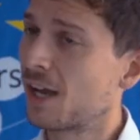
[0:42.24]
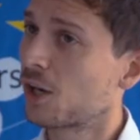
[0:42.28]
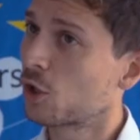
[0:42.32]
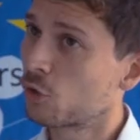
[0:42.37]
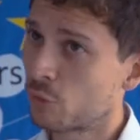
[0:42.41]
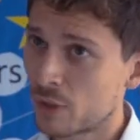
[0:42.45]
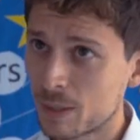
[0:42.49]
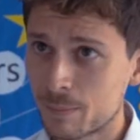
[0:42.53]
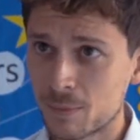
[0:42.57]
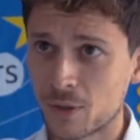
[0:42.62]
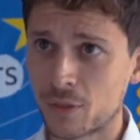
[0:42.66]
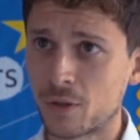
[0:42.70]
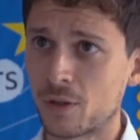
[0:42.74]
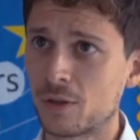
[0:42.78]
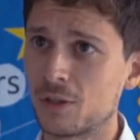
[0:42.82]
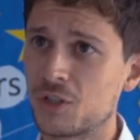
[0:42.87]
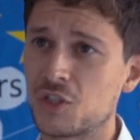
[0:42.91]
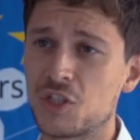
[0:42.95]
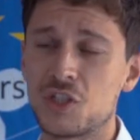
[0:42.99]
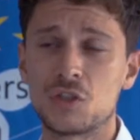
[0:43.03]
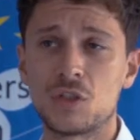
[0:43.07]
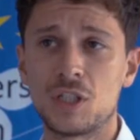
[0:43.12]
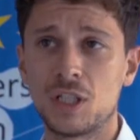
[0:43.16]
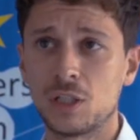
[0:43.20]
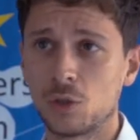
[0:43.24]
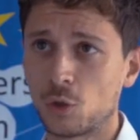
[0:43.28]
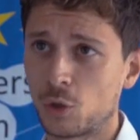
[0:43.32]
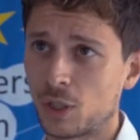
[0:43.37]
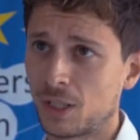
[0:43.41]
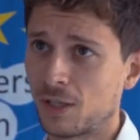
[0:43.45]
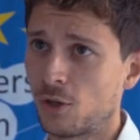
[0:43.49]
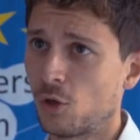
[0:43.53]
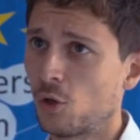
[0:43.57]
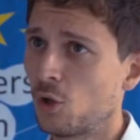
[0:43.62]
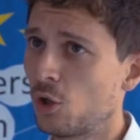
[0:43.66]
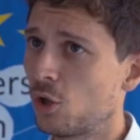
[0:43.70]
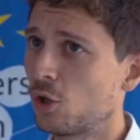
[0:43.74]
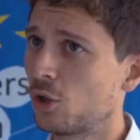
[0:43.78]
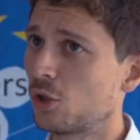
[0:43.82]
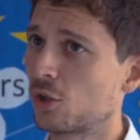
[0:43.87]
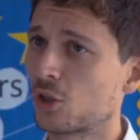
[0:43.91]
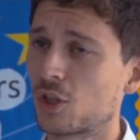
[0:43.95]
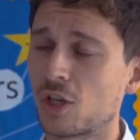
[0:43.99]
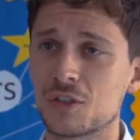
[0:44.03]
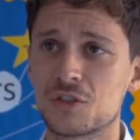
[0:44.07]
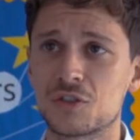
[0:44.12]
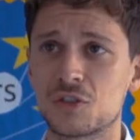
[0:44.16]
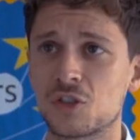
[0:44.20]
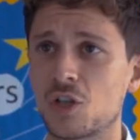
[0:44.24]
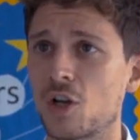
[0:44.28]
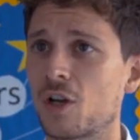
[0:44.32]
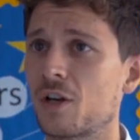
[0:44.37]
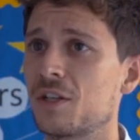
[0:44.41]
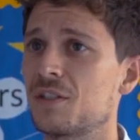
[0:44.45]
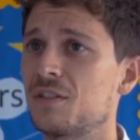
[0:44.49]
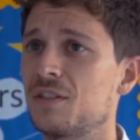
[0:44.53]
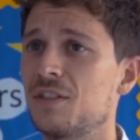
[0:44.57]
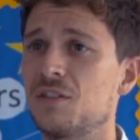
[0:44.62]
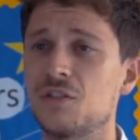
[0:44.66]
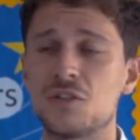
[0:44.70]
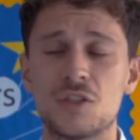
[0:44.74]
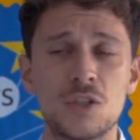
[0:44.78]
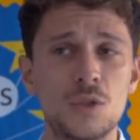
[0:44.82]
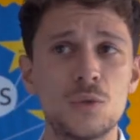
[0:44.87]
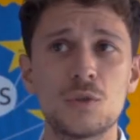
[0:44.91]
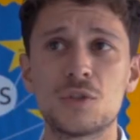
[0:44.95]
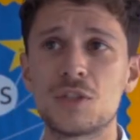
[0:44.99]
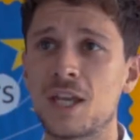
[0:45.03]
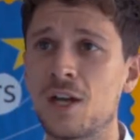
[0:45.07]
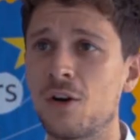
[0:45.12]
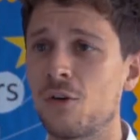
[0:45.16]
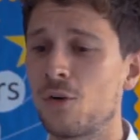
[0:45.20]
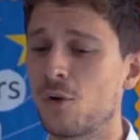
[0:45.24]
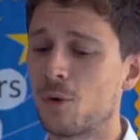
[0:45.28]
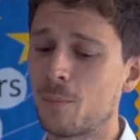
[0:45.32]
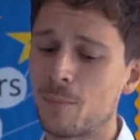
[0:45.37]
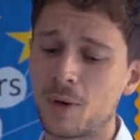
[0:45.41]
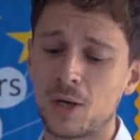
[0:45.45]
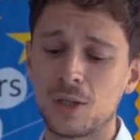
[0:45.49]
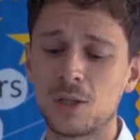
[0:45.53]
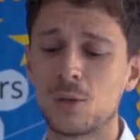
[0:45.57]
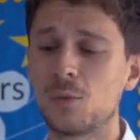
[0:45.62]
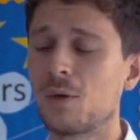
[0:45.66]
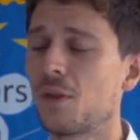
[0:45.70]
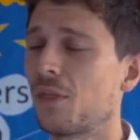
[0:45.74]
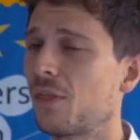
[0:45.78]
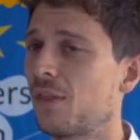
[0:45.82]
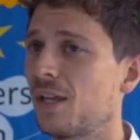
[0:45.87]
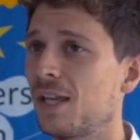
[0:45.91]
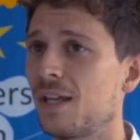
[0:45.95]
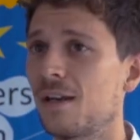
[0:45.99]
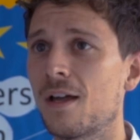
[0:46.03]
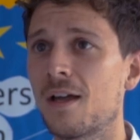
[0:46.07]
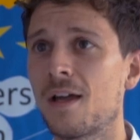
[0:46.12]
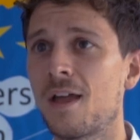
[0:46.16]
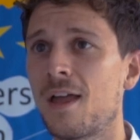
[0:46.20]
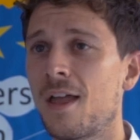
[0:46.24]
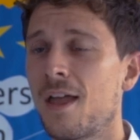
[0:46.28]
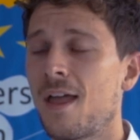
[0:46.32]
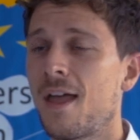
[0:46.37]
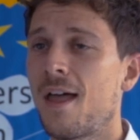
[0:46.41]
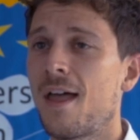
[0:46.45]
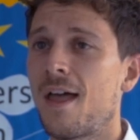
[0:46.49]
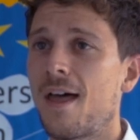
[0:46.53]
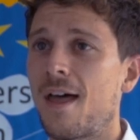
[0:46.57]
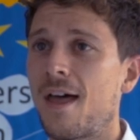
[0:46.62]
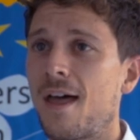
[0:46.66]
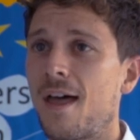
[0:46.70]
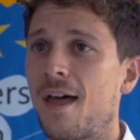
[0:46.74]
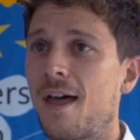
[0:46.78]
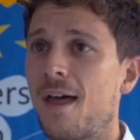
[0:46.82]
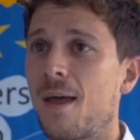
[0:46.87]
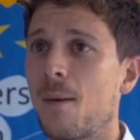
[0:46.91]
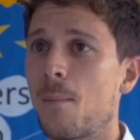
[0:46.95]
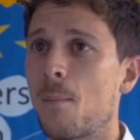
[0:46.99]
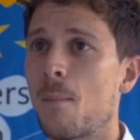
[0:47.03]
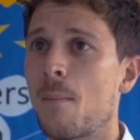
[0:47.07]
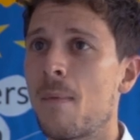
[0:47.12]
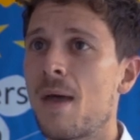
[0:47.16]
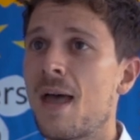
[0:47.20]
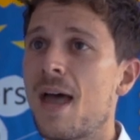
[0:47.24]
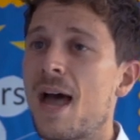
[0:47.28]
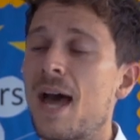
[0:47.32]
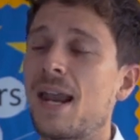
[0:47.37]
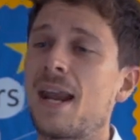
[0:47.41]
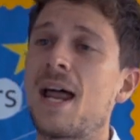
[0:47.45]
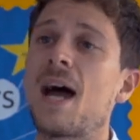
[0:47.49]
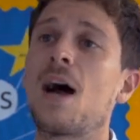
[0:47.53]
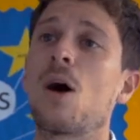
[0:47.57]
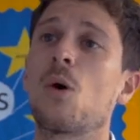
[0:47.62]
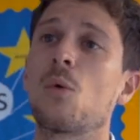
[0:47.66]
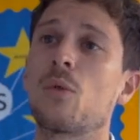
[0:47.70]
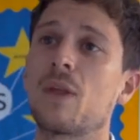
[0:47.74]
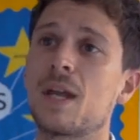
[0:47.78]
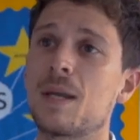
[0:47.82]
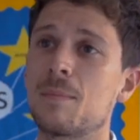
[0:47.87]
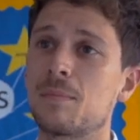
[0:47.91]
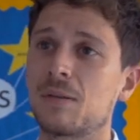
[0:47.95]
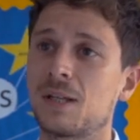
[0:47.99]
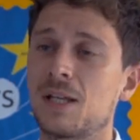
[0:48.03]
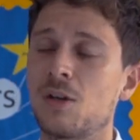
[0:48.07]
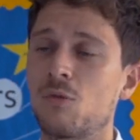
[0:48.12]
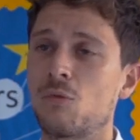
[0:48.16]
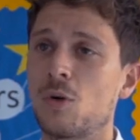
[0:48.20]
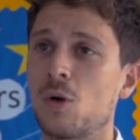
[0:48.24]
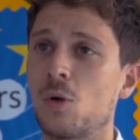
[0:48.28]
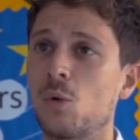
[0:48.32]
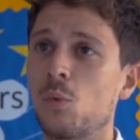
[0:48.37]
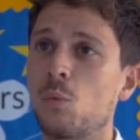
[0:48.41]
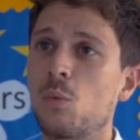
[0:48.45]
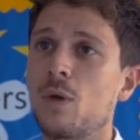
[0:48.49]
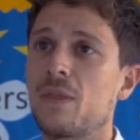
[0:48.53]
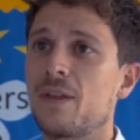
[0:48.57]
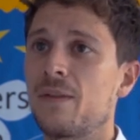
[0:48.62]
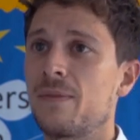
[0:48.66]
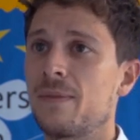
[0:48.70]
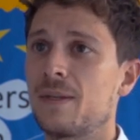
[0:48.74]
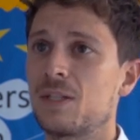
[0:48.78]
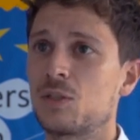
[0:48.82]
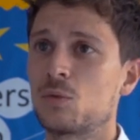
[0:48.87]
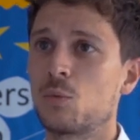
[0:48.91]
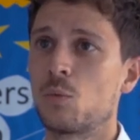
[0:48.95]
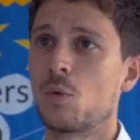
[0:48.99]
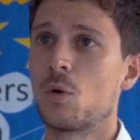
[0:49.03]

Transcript: Greek mythology. So you're looking at all the gods and goddesses, Zeus, Hera, Apollo, Athena, and how they play a role within this